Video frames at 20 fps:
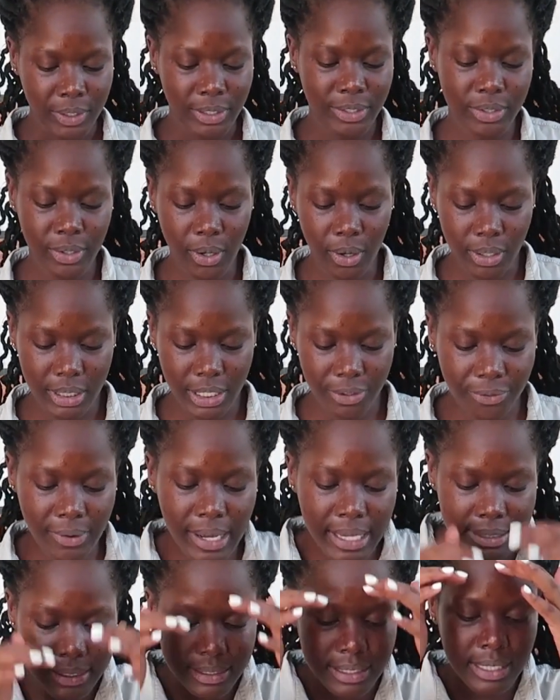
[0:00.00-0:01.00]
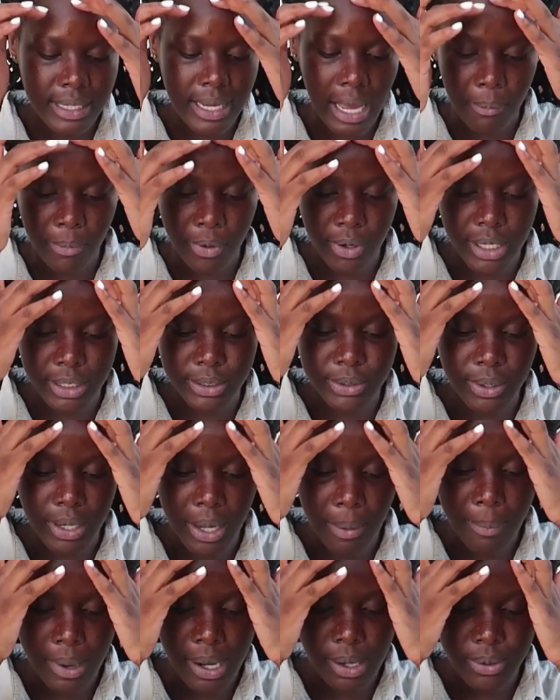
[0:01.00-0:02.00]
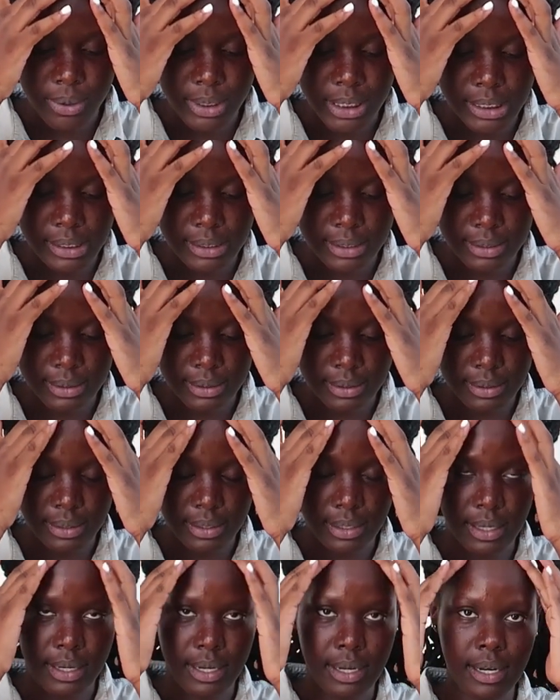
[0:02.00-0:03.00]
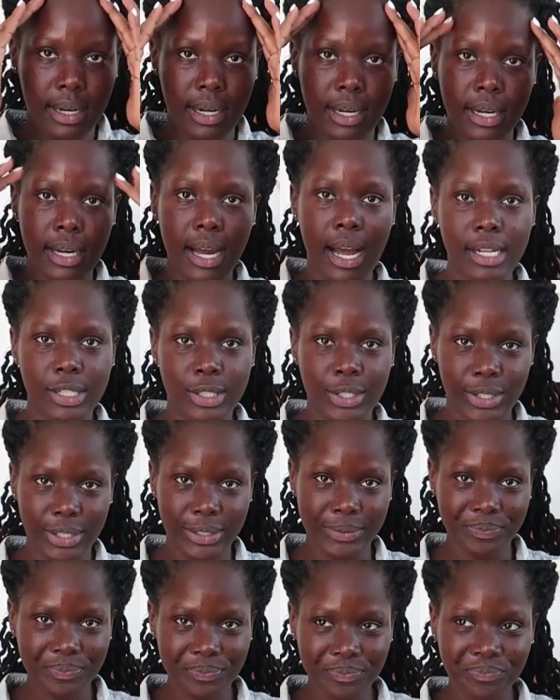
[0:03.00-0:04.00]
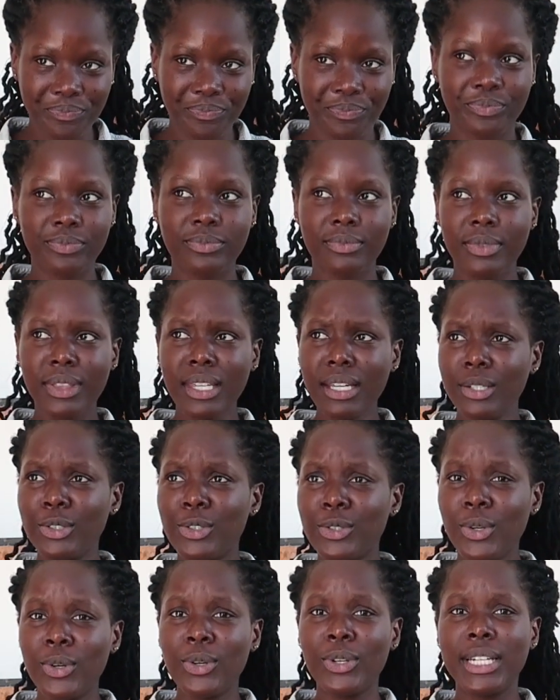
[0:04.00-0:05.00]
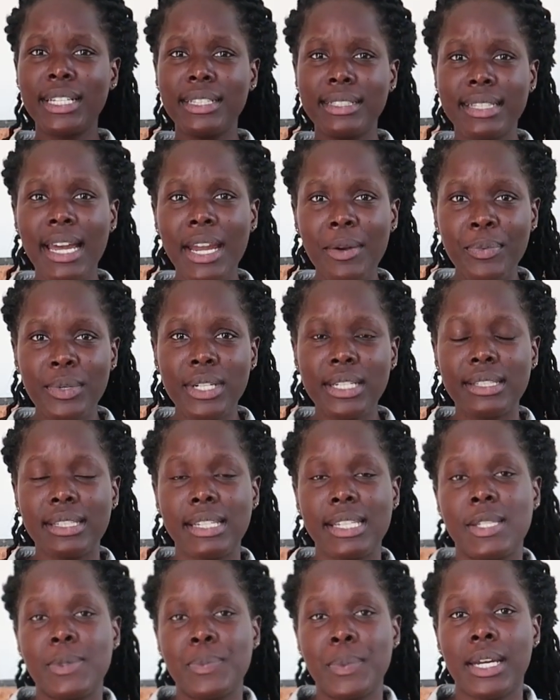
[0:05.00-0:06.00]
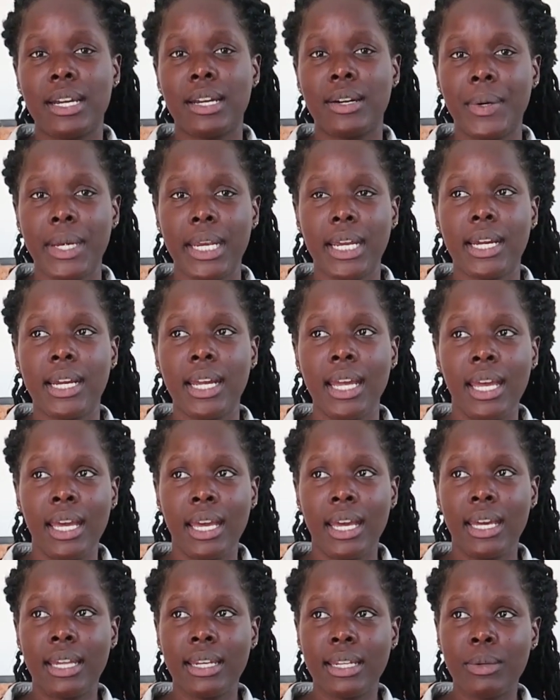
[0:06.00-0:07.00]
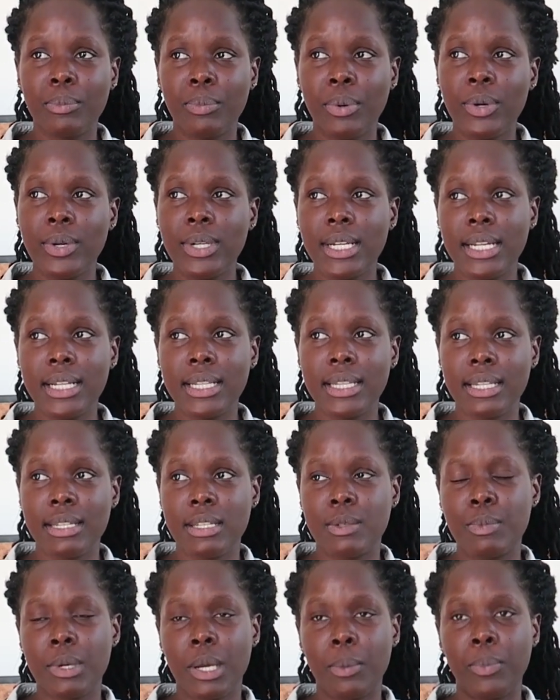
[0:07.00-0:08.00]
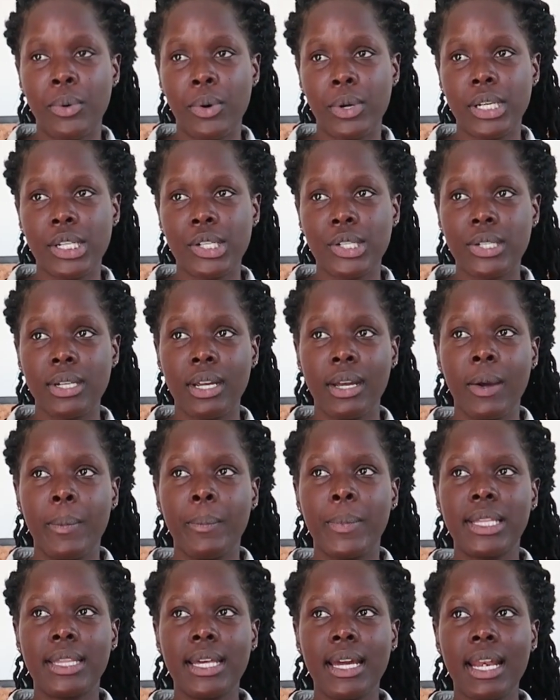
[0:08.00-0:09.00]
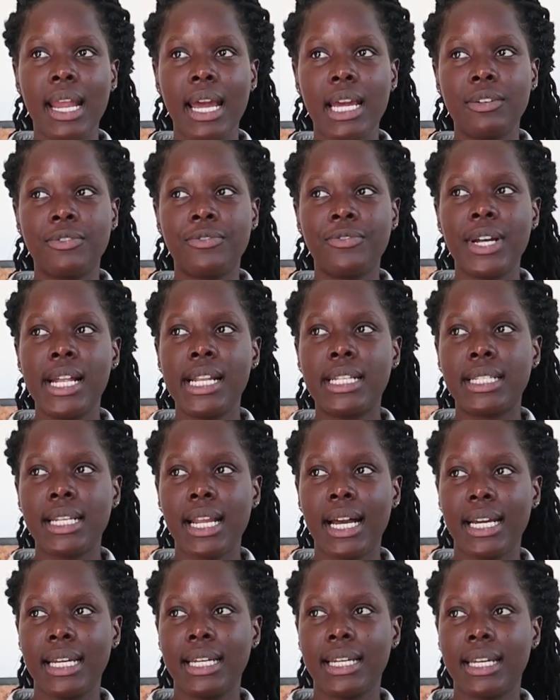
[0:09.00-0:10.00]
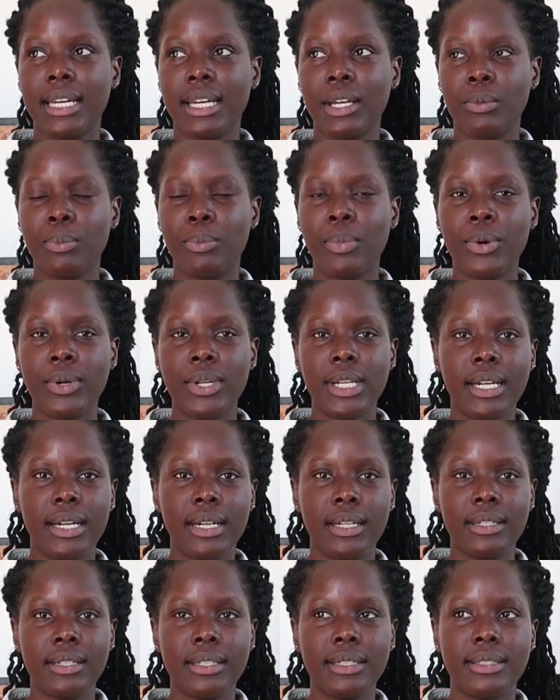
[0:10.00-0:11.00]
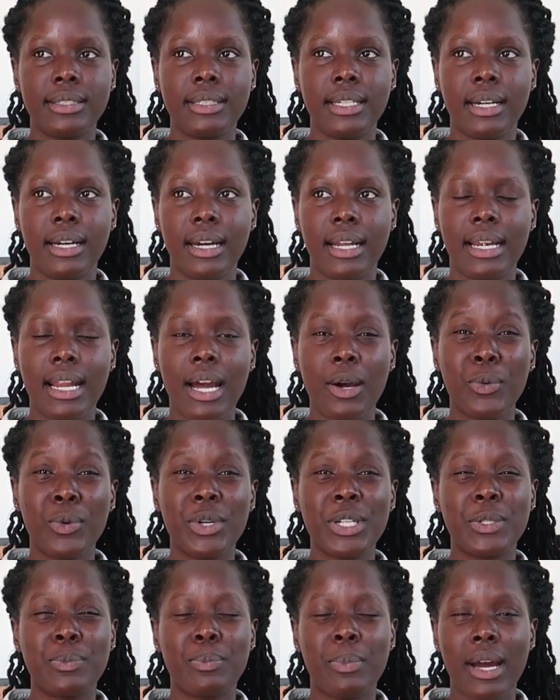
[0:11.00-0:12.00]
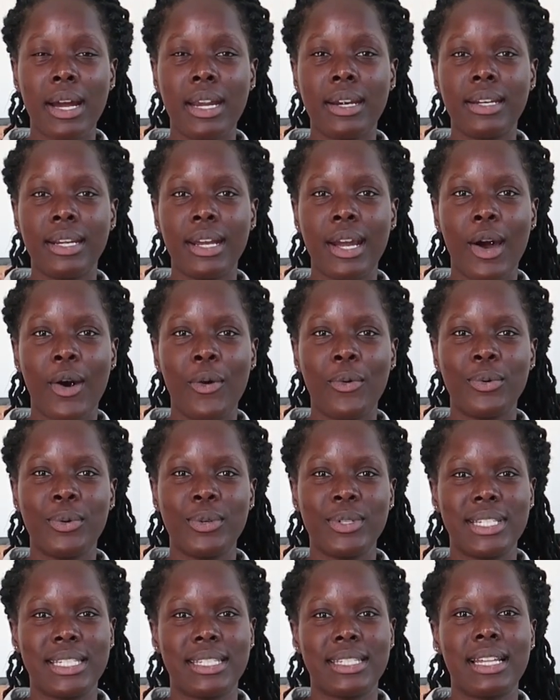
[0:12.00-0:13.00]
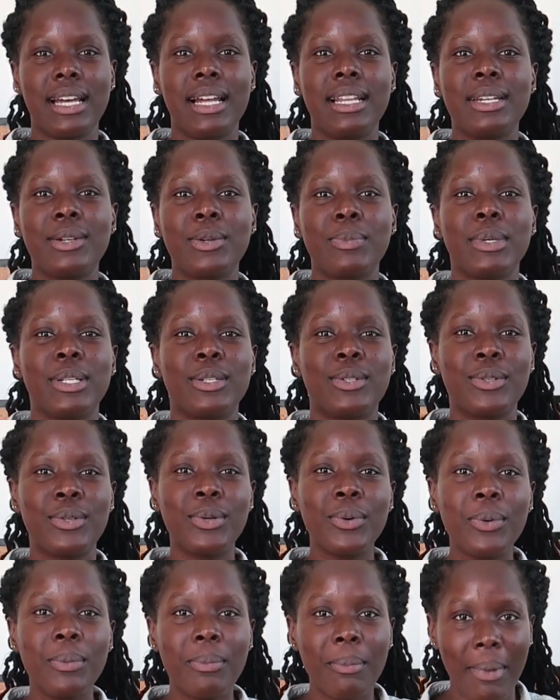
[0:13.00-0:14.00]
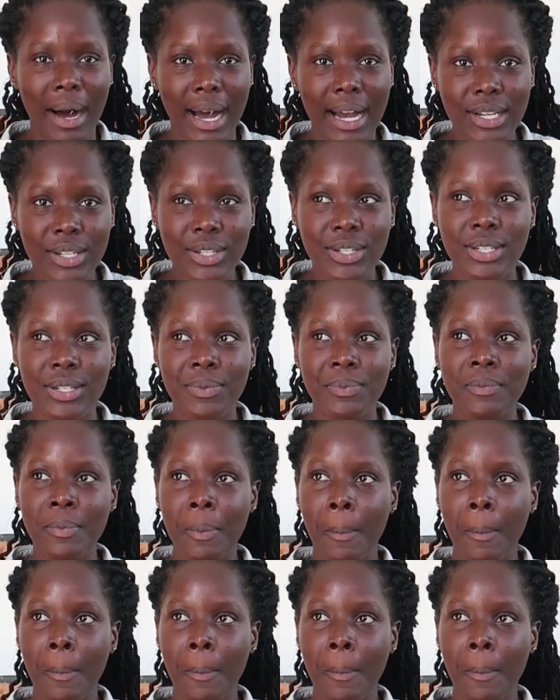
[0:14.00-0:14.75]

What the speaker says: so the first thing I'm going to talk about is the culture. So in Cyprus they speak Greek and in Poland they speak Polish, but then I felt like in Poland the language barrier was a little bit too much.